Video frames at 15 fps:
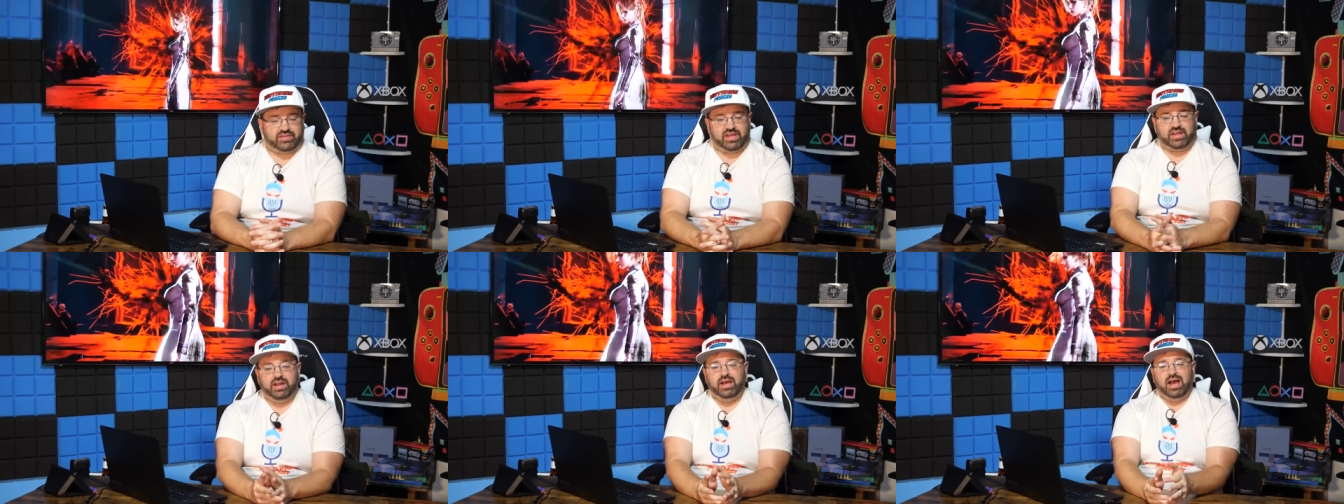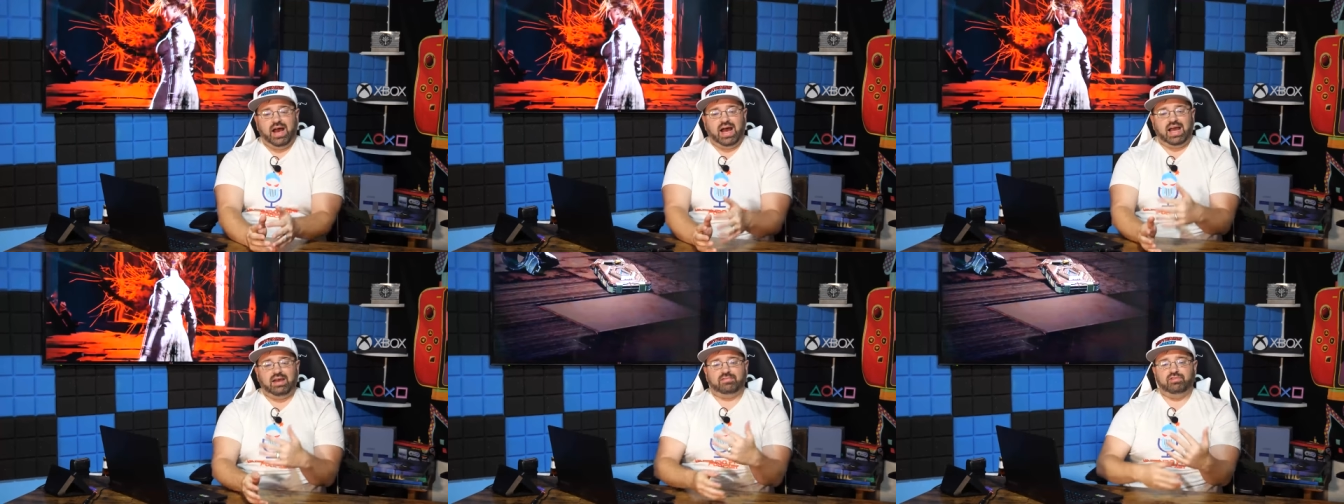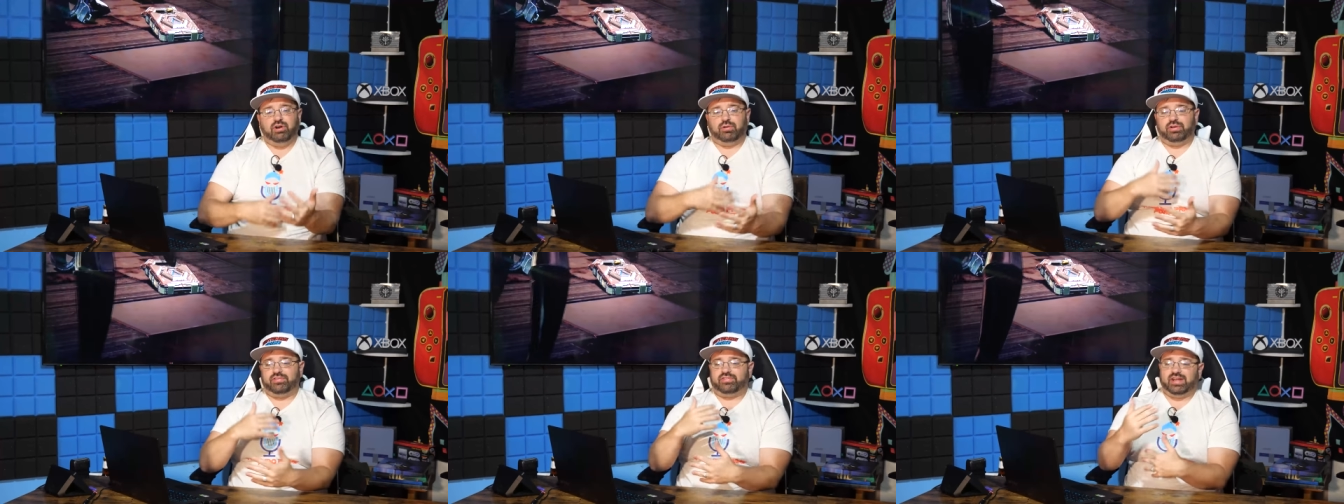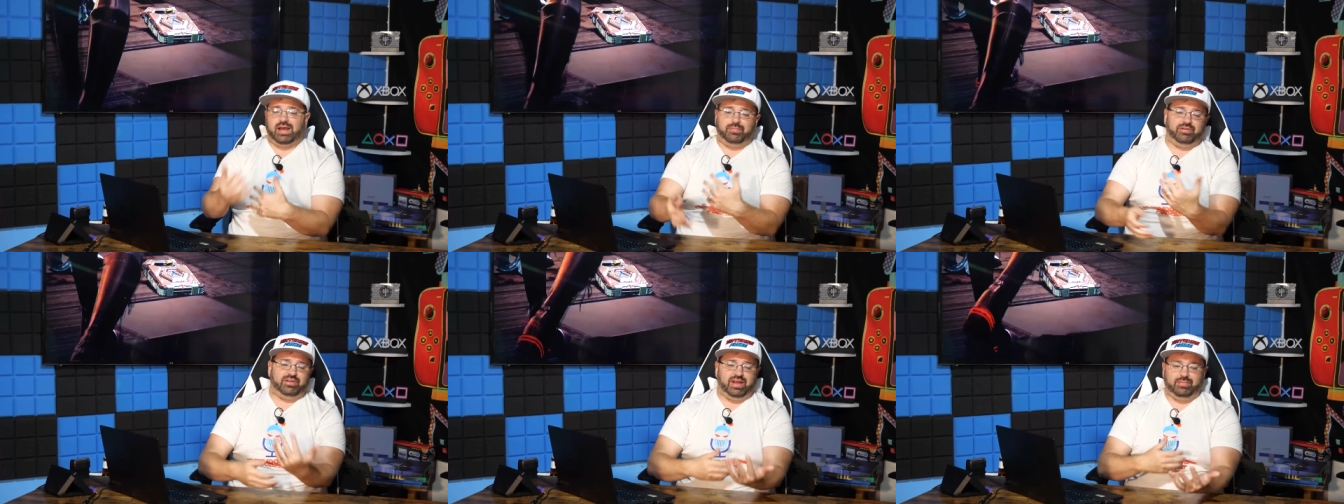And I have noticed
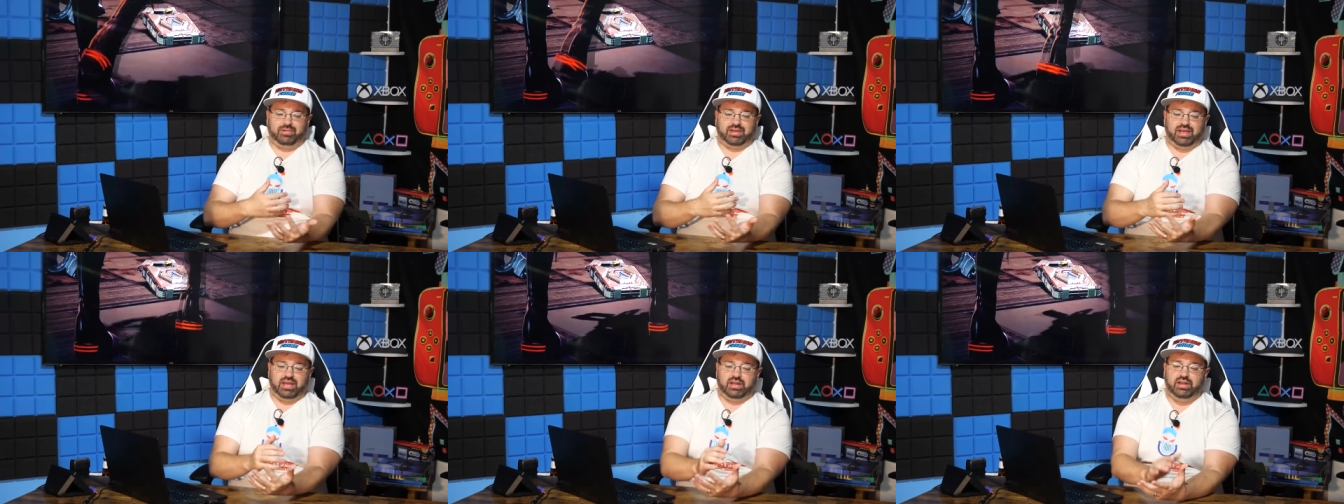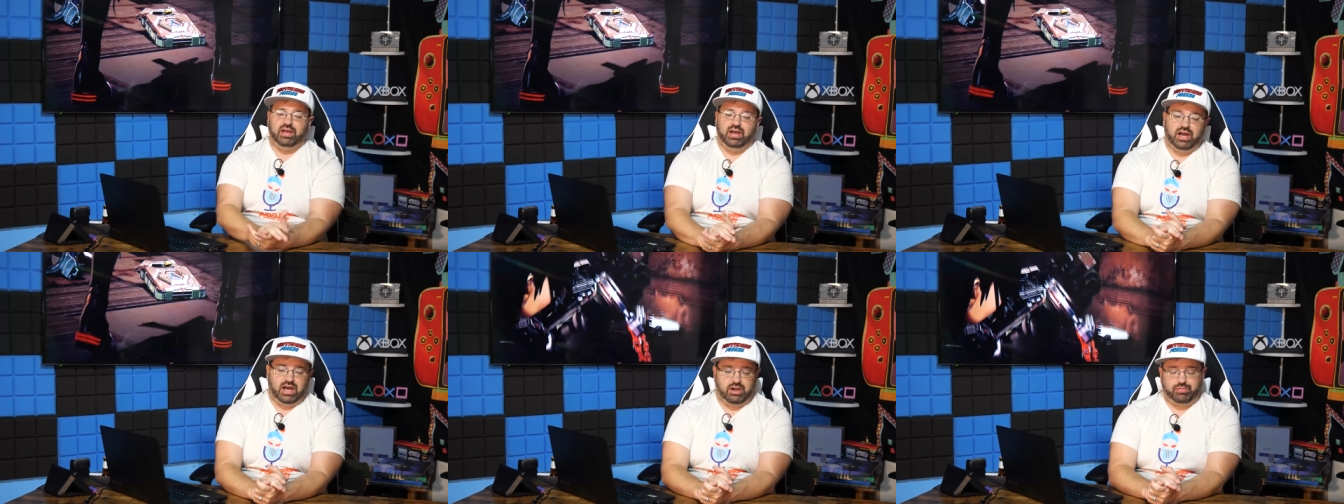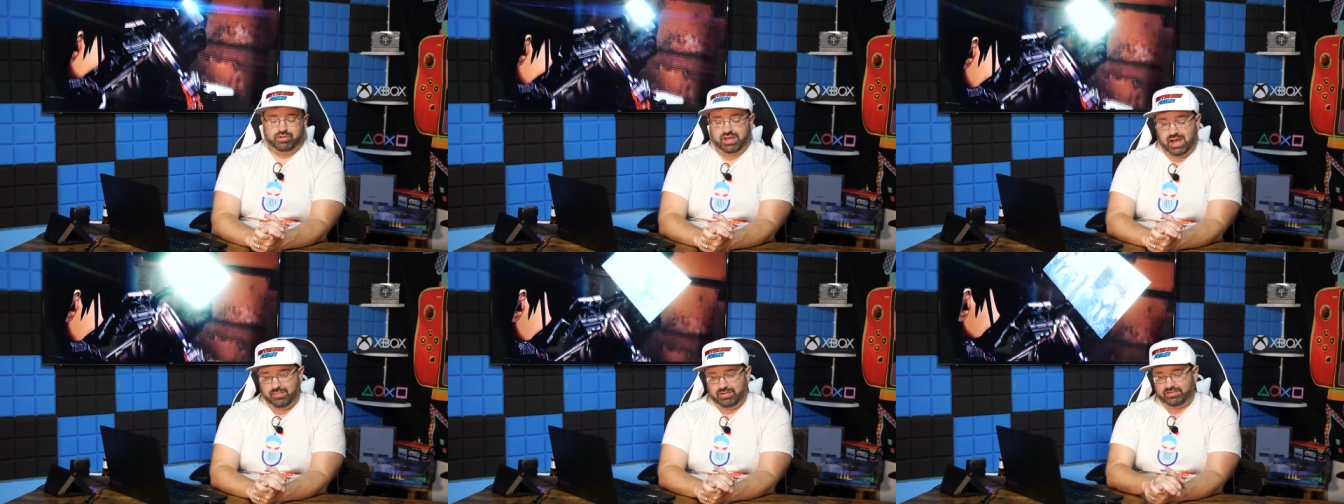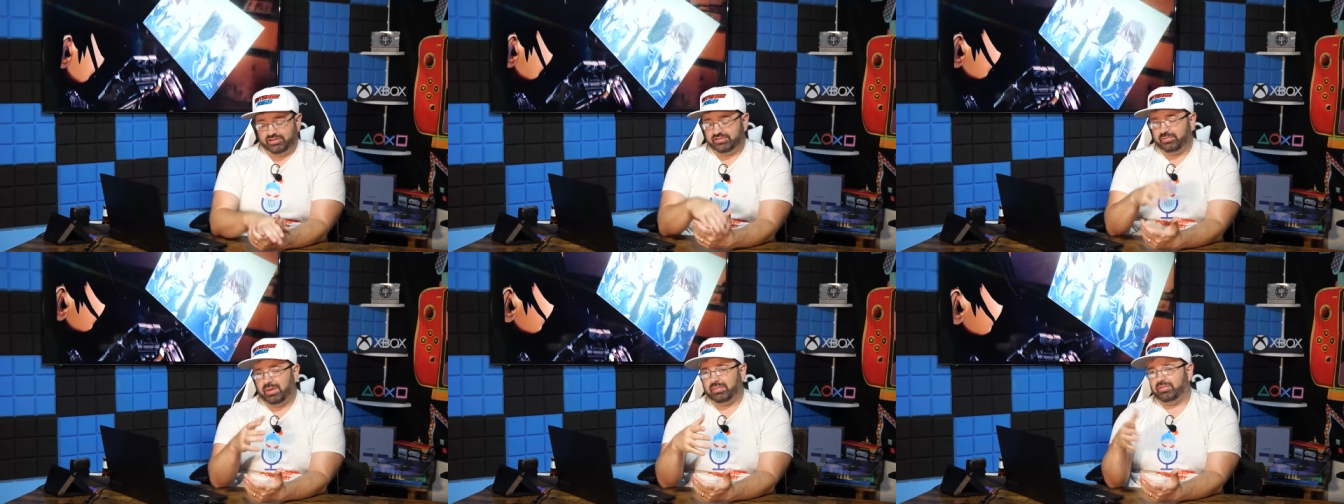time and time again uh, with
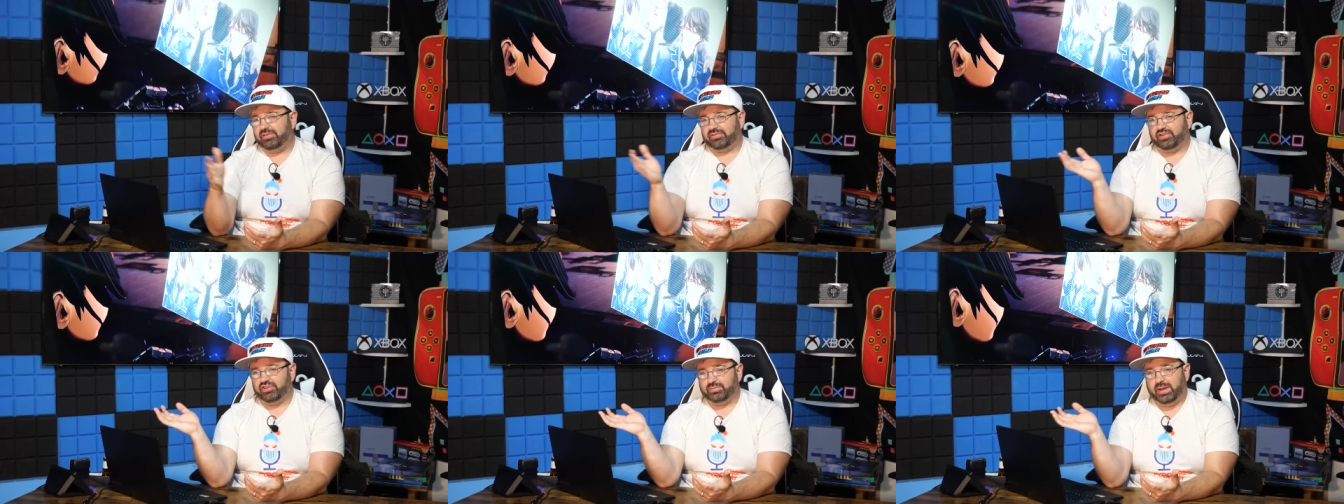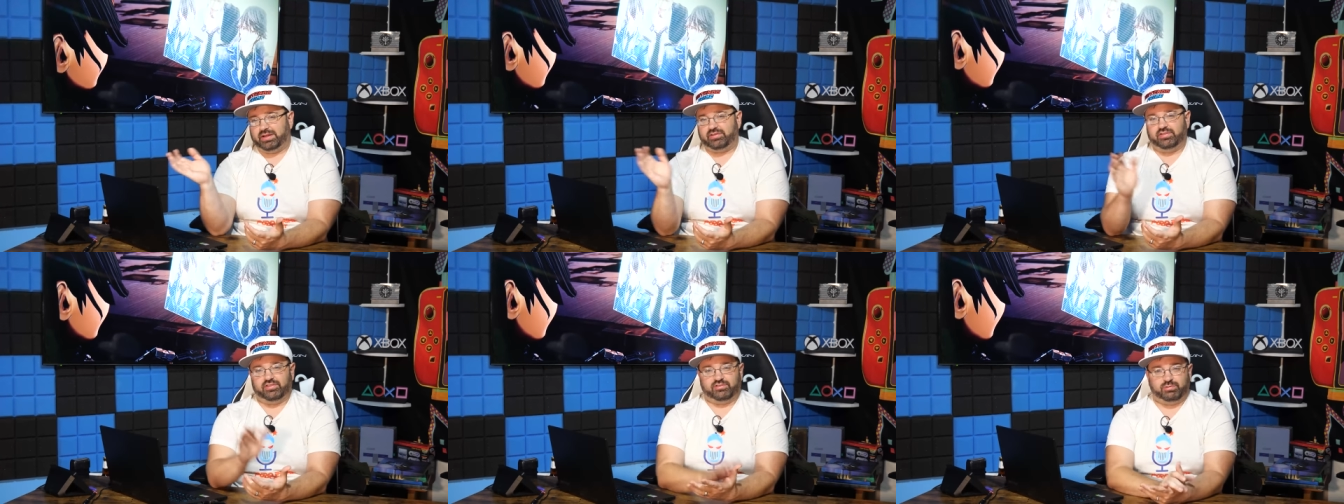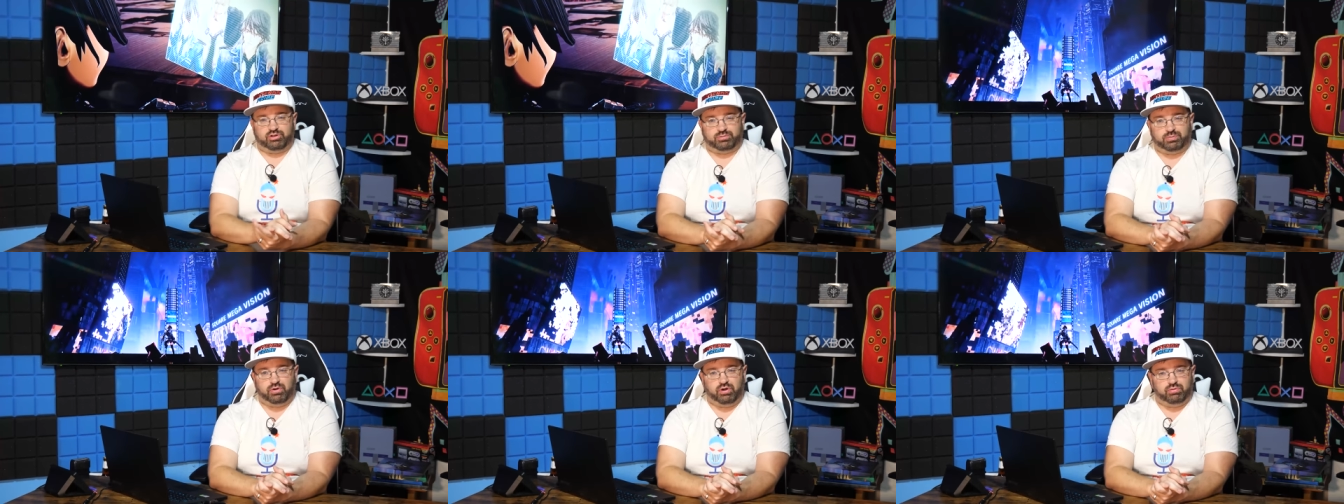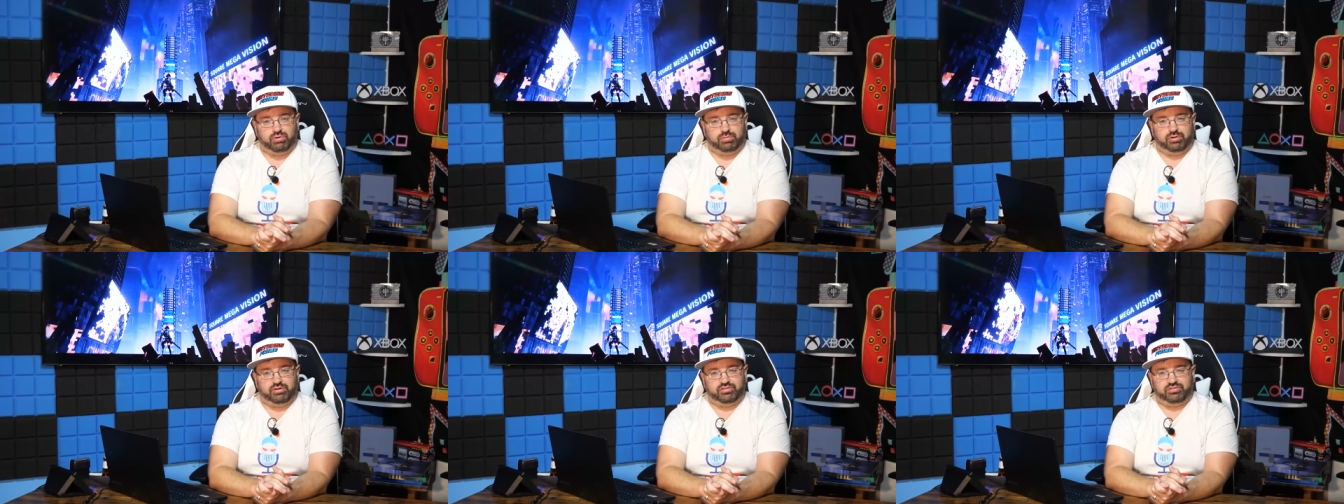commenters, and maybe this goes back to the Switch Pro
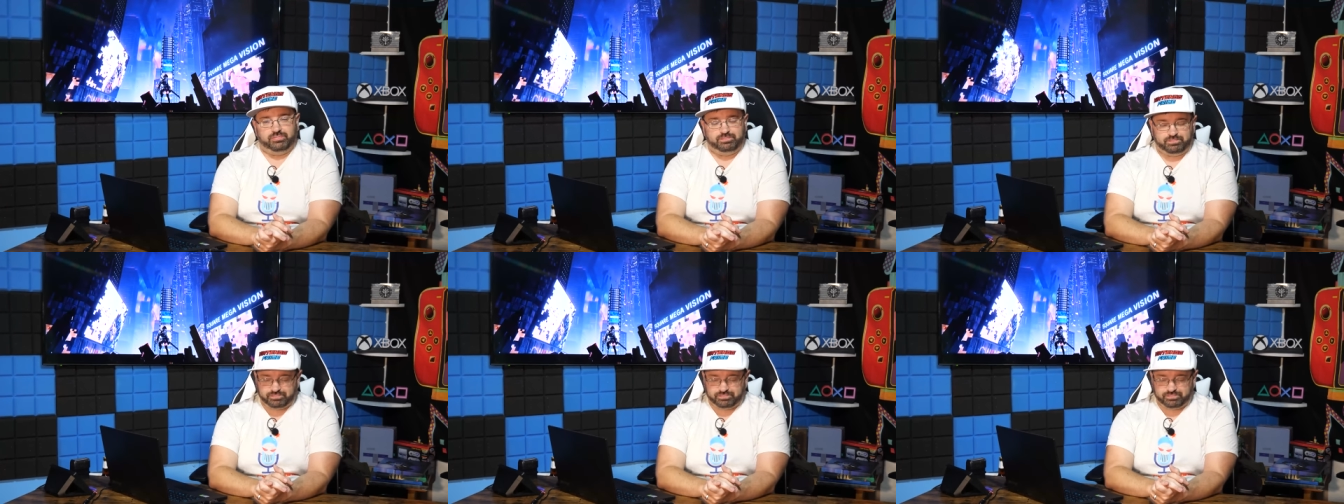rumors,